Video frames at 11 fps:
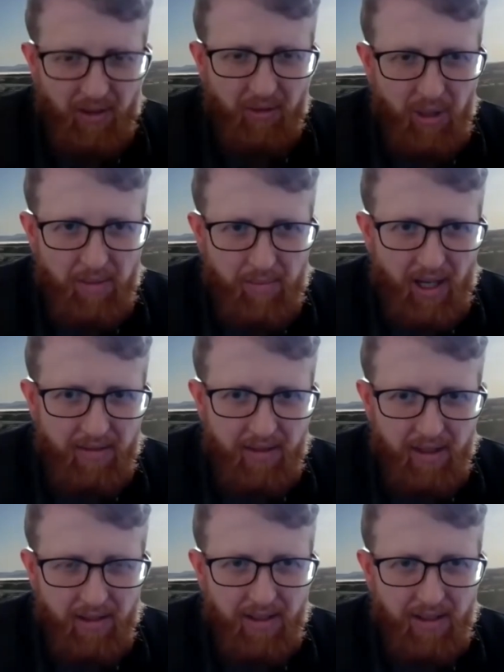being part of it
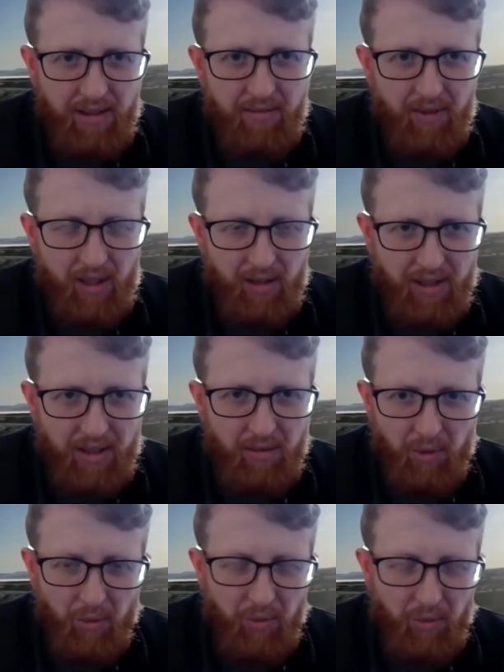is via a stake
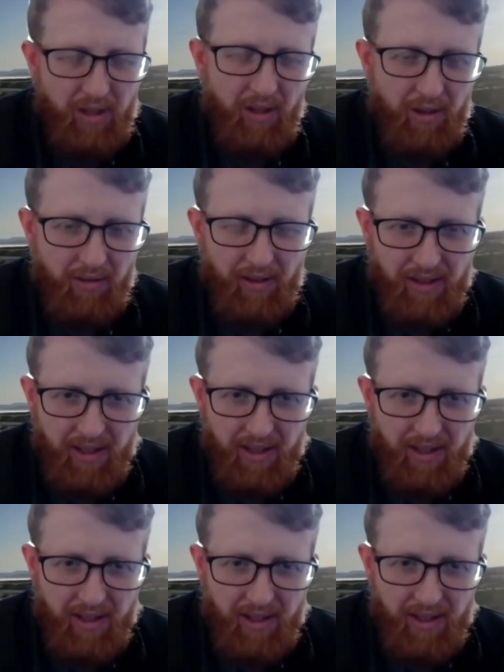pool. There's a lot of other
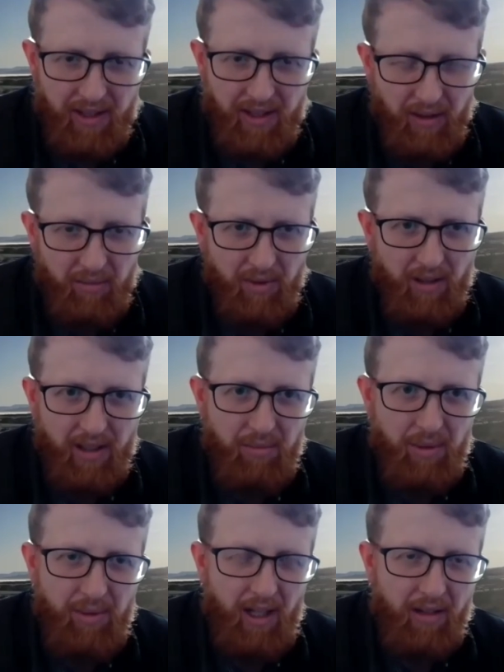technical ways of doing it, but I can
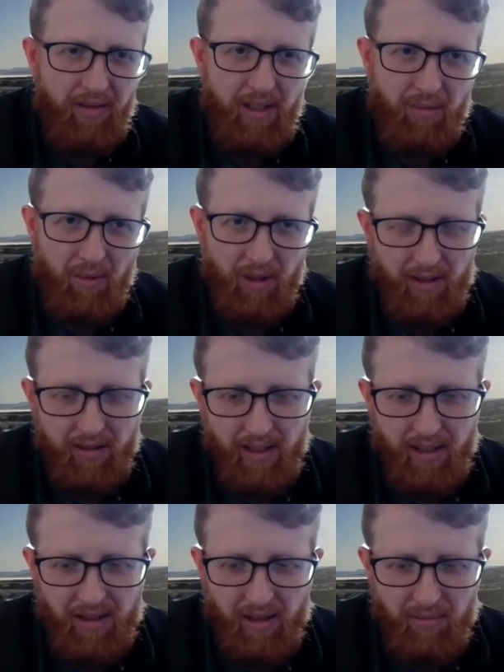be part of the network.
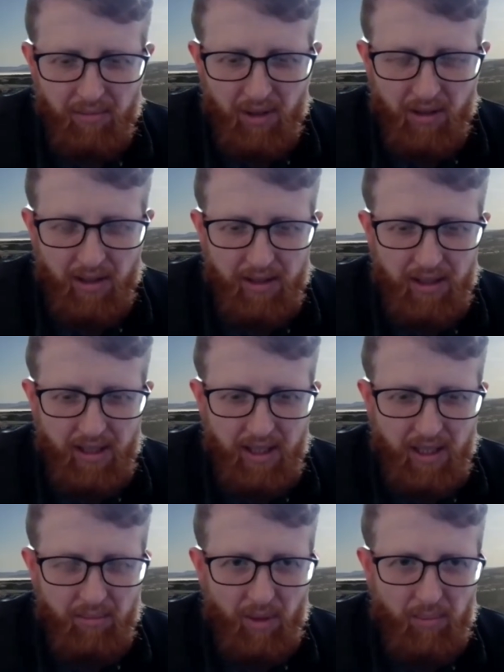And so my
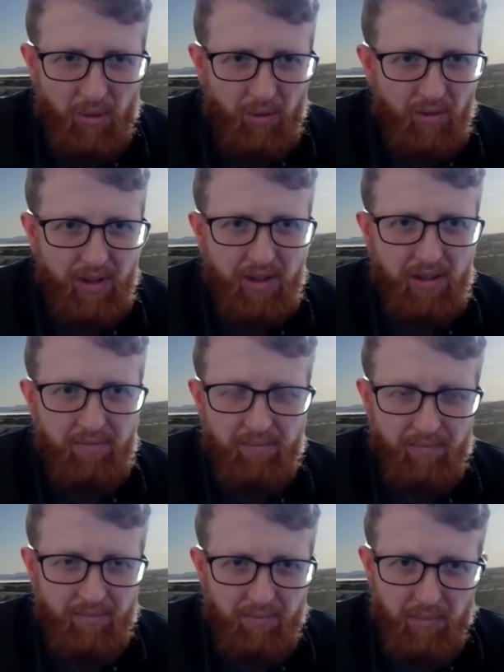my pool is
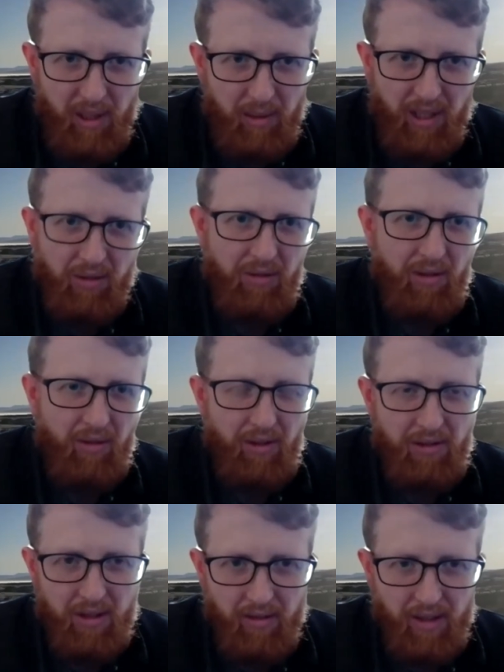bare metal. I've got
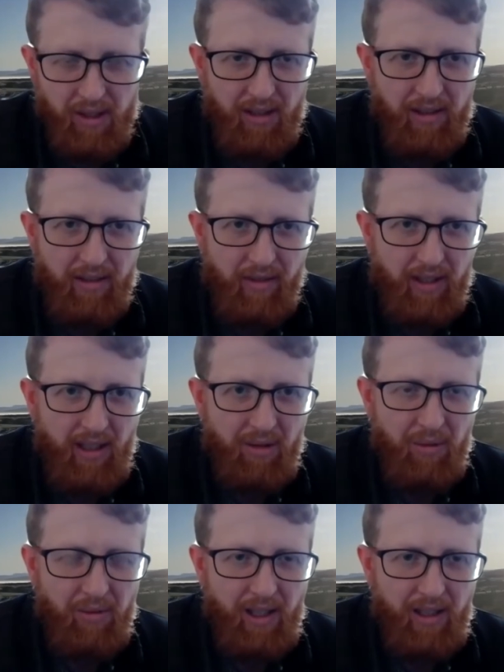servers here in
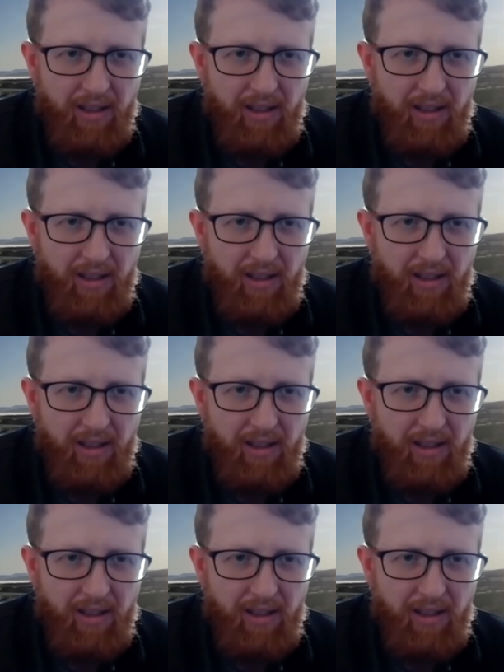Invercargill that